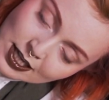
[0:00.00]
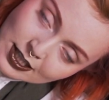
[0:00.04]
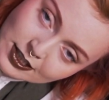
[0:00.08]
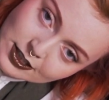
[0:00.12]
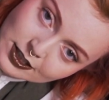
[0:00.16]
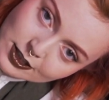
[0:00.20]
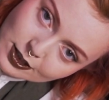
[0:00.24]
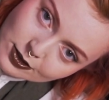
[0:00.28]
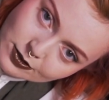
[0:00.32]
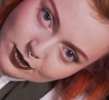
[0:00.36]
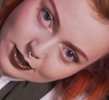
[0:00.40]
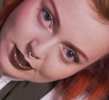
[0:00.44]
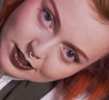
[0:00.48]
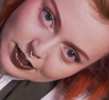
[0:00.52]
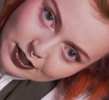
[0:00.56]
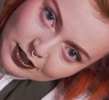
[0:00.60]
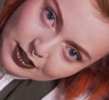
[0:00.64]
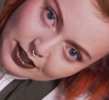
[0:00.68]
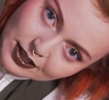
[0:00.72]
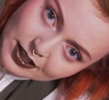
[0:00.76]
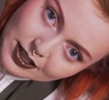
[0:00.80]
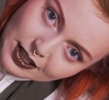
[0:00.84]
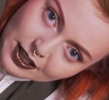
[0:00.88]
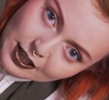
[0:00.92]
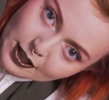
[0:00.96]
So I'm just
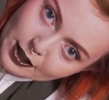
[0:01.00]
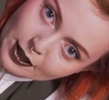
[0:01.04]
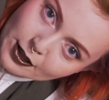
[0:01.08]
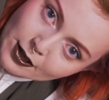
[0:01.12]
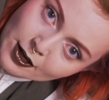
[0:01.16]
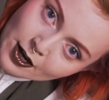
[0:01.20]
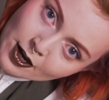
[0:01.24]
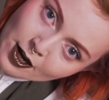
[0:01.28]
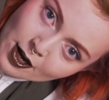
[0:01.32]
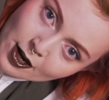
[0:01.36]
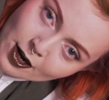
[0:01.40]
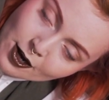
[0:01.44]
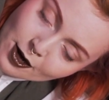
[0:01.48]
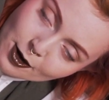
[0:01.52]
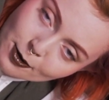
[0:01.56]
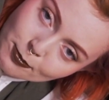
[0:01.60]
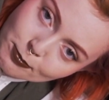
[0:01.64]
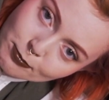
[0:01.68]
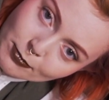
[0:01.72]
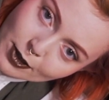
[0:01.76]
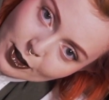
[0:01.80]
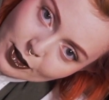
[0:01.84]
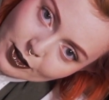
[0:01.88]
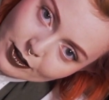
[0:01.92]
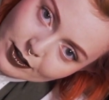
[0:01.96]
gonna kind of
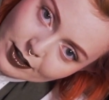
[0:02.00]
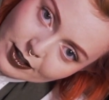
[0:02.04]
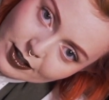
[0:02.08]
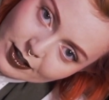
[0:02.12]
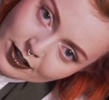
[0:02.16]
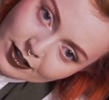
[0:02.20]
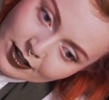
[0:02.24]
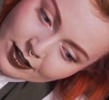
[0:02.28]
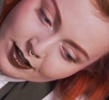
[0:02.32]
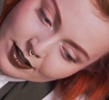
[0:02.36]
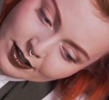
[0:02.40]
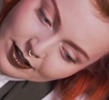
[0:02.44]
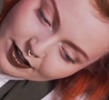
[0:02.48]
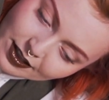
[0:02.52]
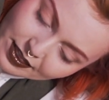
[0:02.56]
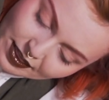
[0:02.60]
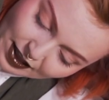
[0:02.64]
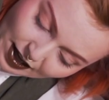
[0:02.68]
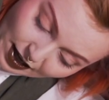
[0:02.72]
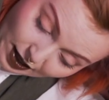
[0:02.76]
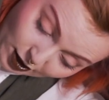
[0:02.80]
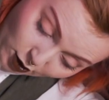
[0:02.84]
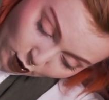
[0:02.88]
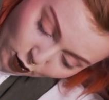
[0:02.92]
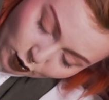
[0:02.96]
mark
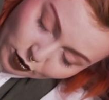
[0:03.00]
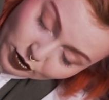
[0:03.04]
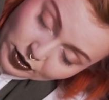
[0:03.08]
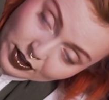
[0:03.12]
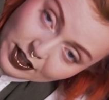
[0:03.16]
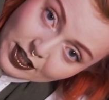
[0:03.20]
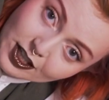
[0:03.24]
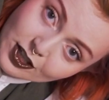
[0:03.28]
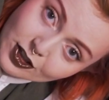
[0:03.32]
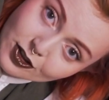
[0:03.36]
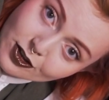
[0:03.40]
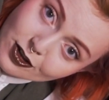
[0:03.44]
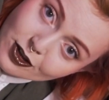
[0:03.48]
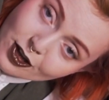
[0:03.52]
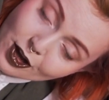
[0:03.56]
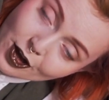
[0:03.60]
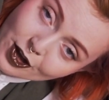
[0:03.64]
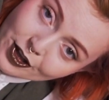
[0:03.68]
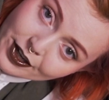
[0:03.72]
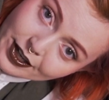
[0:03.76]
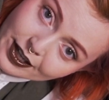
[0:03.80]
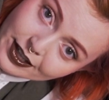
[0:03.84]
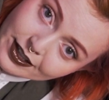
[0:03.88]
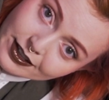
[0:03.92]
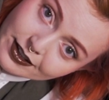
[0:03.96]
that on here,
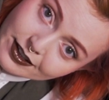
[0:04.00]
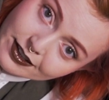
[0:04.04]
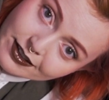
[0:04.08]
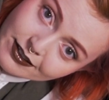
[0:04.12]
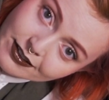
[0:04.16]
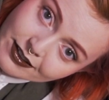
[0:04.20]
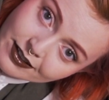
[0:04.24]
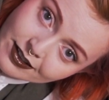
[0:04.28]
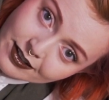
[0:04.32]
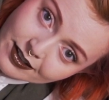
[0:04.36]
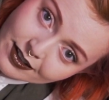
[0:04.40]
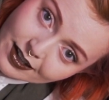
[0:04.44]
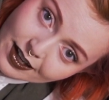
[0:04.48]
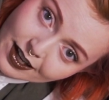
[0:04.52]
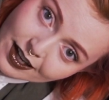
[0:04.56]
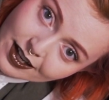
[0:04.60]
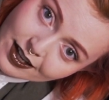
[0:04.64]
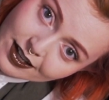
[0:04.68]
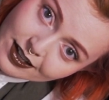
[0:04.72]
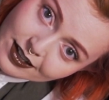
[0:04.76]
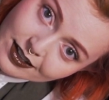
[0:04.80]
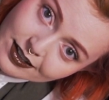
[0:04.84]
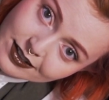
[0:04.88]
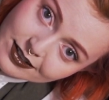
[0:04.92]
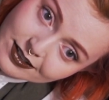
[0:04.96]
cut it,
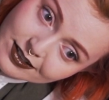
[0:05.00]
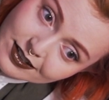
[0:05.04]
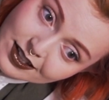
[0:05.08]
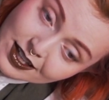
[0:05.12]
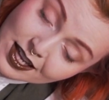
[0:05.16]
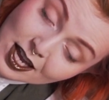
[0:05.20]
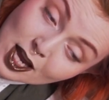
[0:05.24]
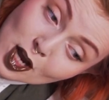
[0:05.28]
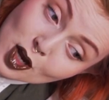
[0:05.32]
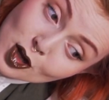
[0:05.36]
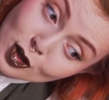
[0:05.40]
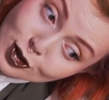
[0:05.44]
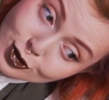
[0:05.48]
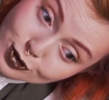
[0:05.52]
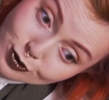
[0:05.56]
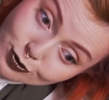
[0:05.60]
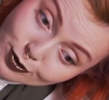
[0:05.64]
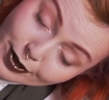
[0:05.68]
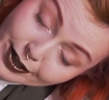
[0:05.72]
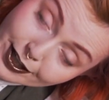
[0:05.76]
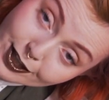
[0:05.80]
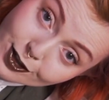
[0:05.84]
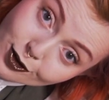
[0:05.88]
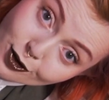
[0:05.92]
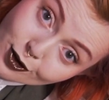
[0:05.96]
and
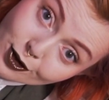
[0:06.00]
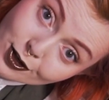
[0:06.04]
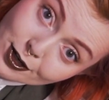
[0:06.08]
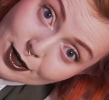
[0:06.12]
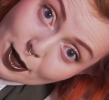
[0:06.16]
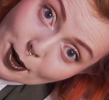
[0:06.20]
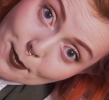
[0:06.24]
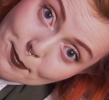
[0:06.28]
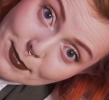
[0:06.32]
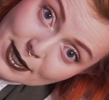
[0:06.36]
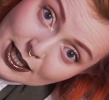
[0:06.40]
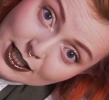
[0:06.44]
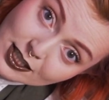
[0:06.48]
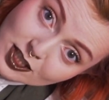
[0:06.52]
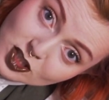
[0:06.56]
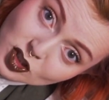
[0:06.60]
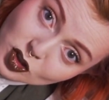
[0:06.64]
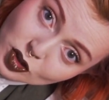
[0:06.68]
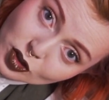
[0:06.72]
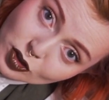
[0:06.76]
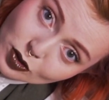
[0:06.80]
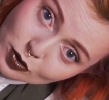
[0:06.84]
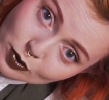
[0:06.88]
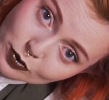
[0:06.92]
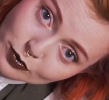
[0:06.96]
try it on
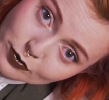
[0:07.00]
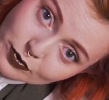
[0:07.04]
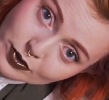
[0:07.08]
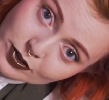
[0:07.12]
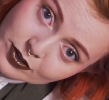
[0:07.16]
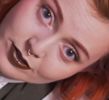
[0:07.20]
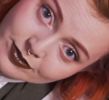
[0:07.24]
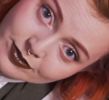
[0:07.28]
myself.